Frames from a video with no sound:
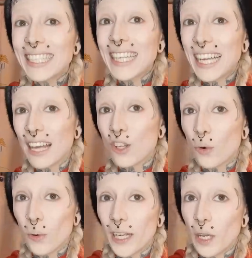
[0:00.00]

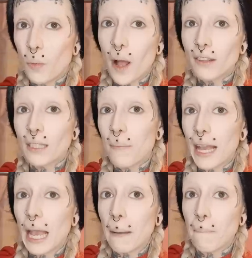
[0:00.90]
together really well to
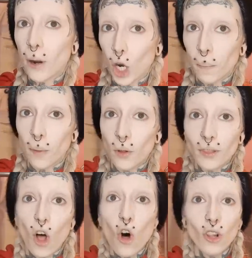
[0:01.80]
make a
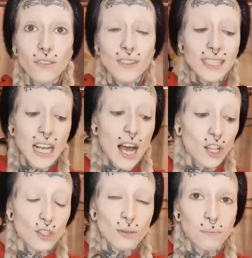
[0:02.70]
purple. All of these
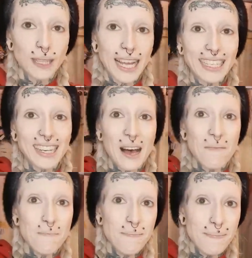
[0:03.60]
colors blend
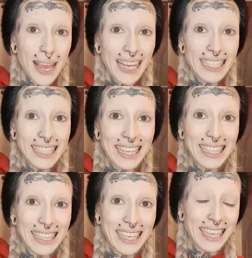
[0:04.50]

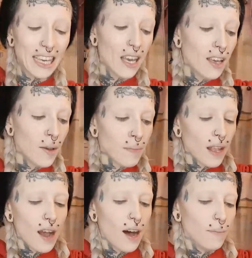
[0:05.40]
amazingly.
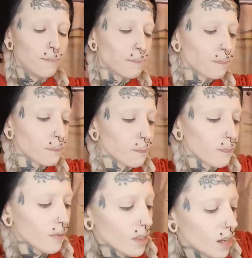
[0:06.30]
Um,
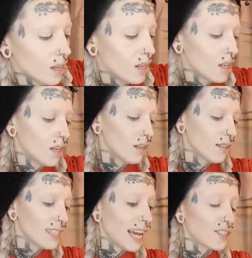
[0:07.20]

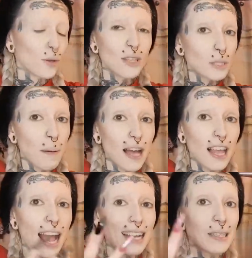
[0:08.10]
yeah, so this
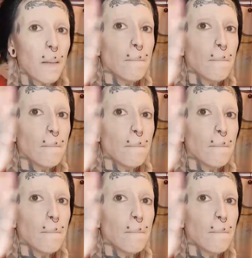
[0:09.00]
palette has